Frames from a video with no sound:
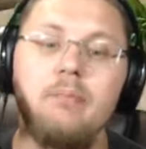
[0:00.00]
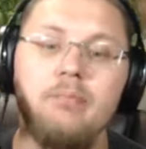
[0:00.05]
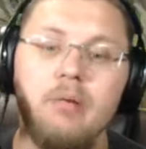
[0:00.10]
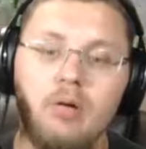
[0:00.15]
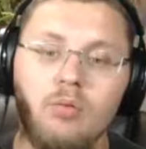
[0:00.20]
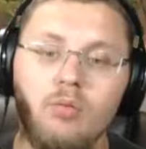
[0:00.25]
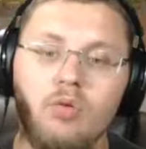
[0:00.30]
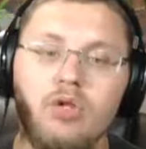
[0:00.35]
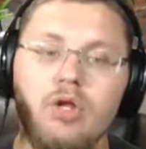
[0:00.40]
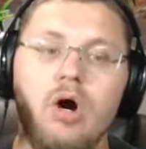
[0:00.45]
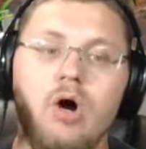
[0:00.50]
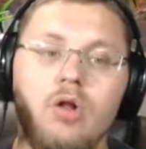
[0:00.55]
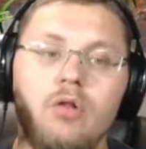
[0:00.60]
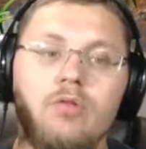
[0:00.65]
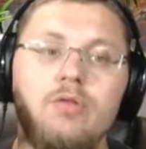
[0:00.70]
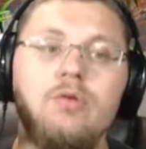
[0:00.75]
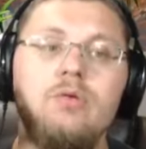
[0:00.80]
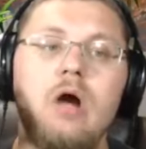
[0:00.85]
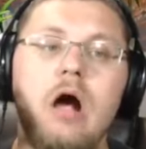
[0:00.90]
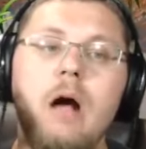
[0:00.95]
But with all
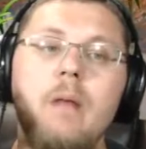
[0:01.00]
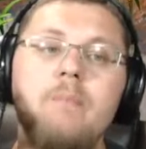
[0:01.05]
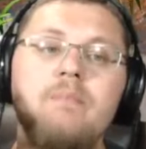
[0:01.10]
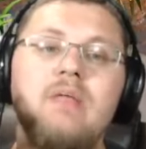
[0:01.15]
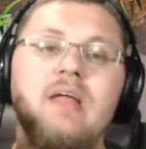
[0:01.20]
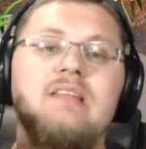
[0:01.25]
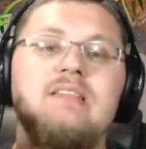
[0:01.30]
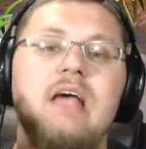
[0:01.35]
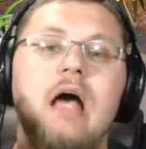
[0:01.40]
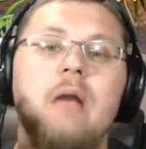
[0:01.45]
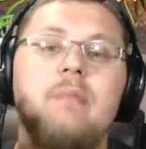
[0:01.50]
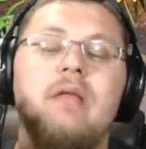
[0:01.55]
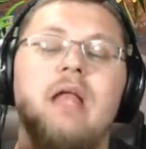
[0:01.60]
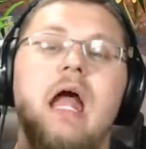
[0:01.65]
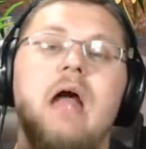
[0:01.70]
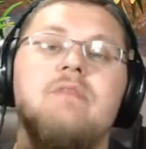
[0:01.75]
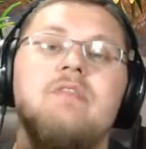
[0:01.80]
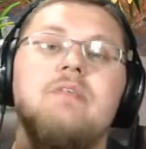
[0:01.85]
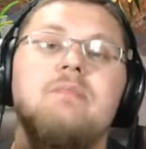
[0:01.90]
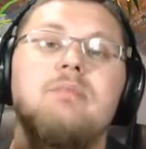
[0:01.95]
the new updates, I'm going to
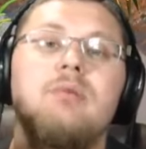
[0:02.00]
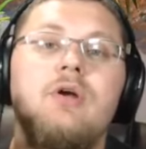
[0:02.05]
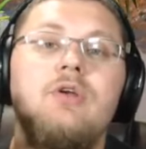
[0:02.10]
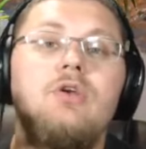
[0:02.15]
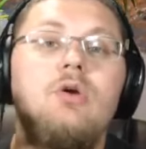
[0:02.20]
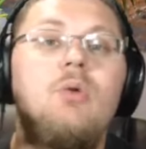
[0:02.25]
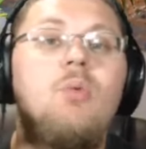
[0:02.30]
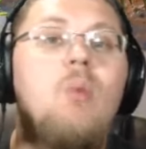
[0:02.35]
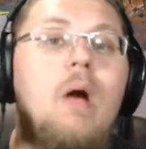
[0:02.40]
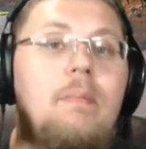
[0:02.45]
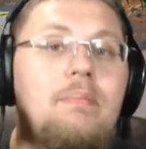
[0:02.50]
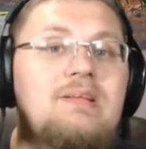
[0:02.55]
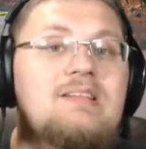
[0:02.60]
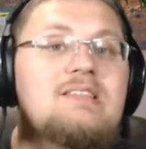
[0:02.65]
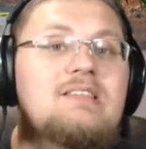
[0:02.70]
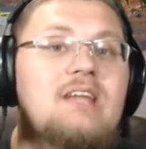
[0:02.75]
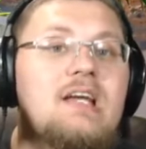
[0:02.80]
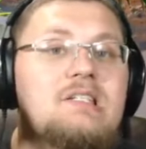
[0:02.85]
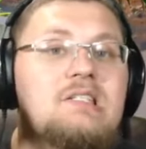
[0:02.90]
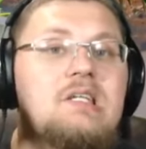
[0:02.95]
have a brand new
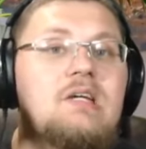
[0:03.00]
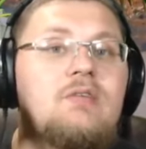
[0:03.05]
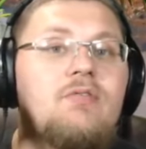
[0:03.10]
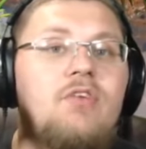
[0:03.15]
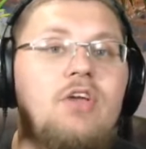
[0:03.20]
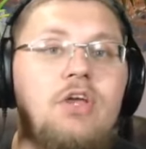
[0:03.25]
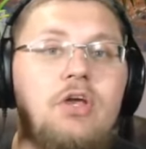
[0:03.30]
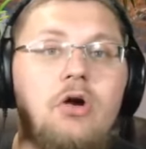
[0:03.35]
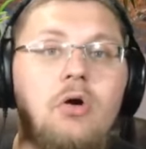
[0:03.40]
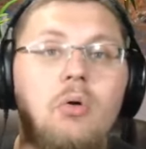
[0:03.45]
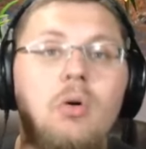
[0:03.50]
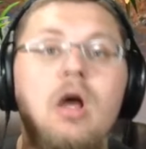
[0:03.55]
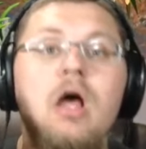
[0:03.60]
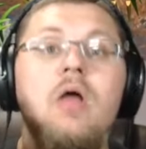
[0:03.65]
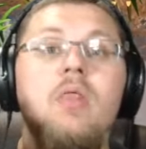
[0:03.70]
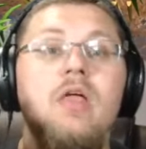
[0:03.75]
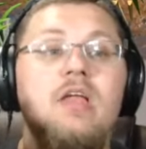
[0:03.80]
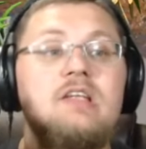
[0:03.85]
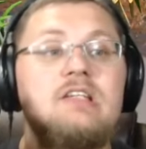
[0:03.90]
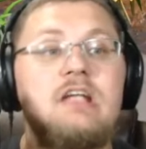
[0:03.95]
weapons testing video
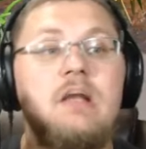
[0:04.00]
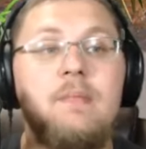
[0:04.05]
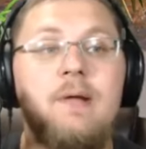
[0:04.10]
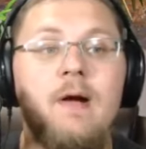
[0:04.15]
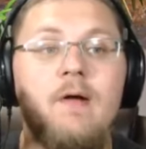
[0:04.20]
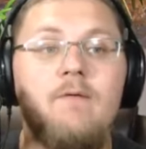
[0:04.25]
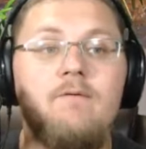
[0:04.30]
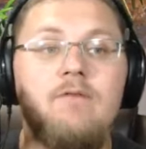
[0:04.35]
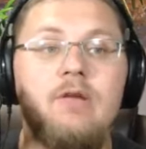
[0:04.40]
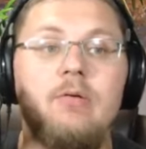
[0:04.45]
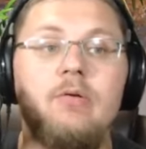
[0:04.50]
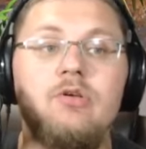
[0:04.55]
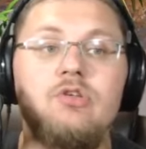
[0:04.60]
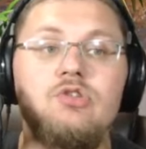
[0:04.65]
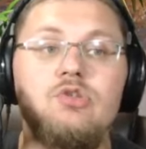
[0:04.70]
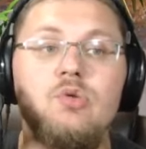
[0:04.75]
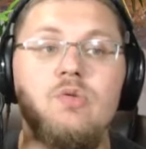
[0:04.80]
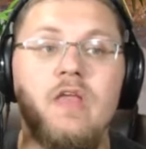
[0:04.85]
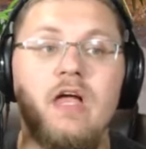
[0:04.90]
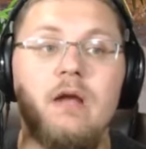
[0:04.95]
that is coming out very
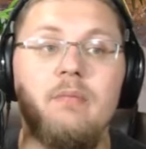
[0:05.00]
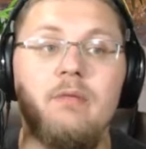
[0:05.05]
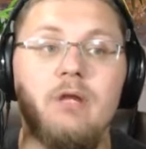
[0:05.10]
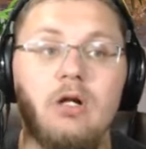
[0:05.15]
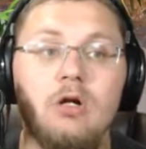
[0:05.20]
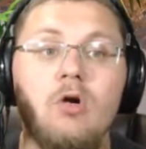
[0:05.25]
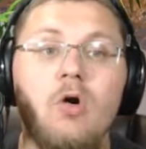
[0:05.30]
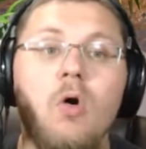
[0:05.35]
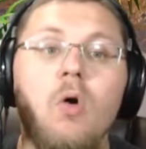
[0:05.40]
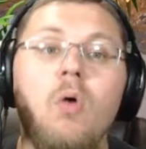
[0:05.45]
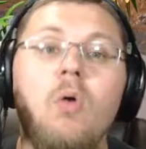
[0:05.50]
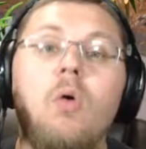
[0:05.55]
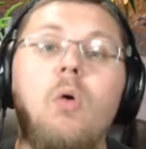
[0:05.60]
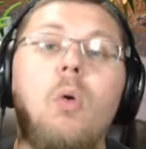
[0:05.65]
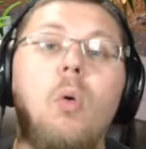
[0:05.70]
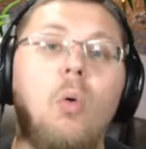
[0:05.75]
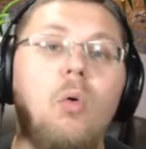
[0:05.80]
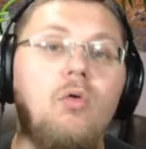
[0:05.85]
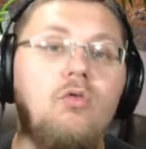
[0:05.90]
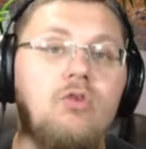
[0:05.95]
soon that I'm going to go
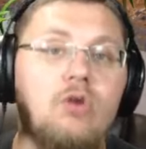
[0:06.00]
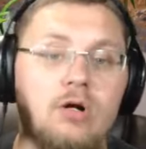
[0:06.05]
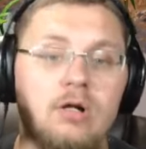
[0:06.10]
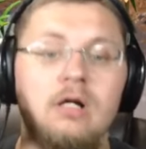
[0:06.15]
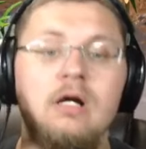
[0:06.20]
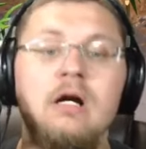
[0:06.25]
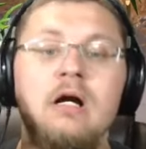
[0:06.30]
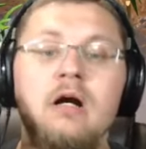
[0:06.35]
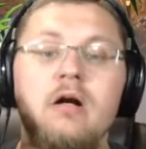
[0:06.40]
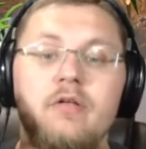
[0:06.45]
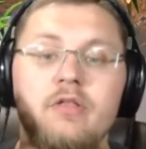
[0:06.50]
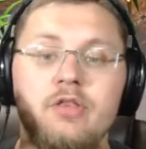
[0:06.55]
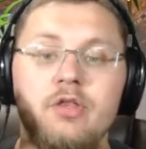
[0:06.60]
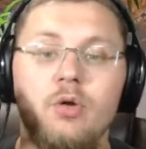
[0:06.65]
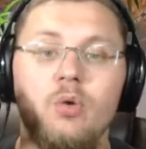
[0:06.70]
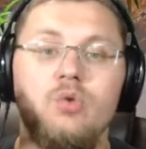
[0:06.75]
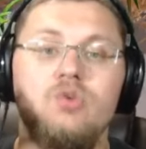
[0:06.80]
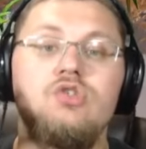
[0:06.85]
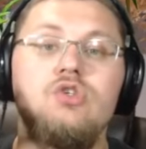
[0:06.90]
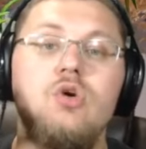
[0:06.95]
over
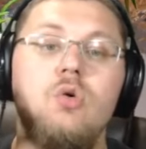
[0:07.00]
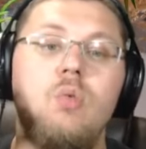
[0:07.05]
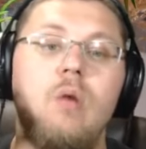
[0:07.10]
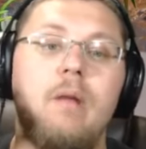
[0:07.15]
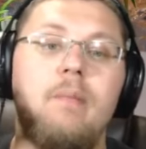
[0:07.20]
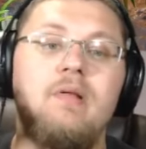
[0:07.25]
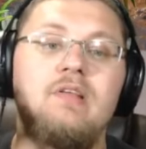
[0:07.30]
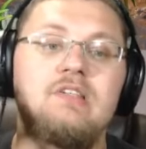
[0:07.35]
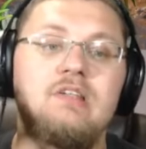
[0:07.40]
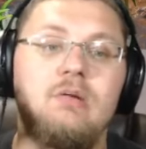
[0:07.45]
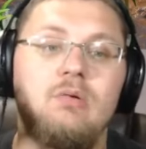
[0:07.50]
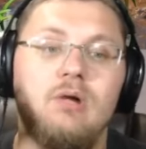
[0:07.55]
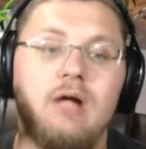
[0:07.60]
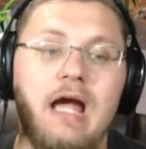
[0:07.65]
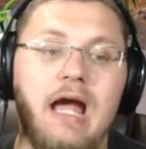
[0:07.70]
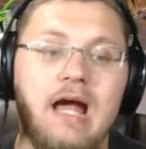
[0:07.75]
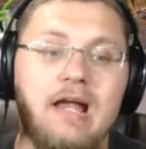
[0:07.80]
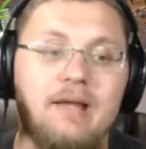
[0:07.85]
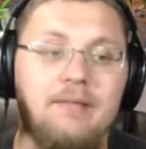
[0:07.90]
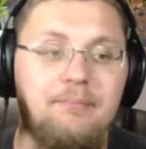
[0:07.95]
those new weapons that were
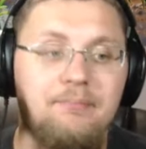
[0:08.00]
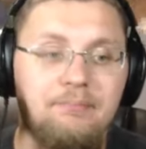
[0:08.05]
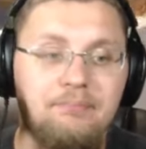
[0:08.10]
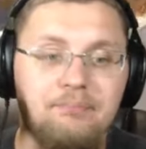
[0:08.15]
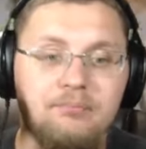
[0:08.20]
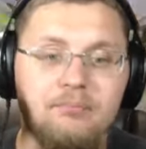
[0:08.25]
added.